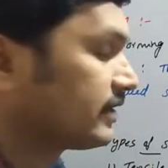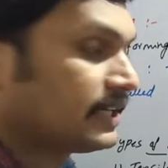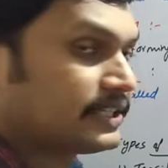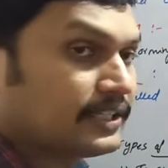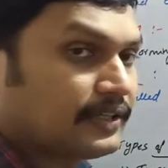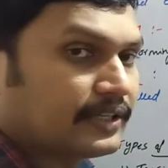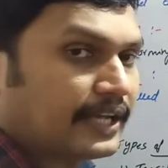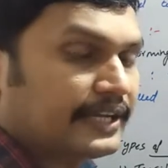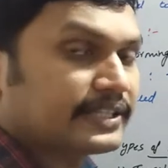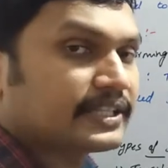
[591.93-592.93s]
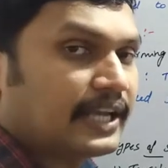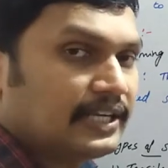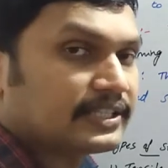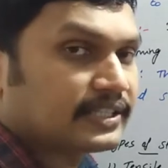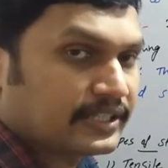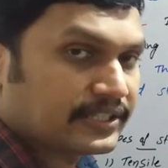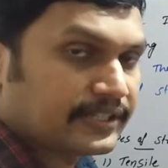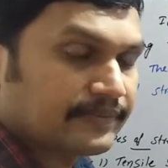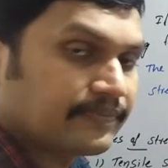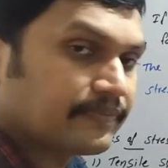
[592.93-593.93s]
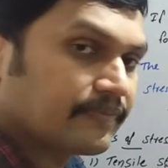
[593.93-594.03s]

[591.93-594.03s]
the tensile stress.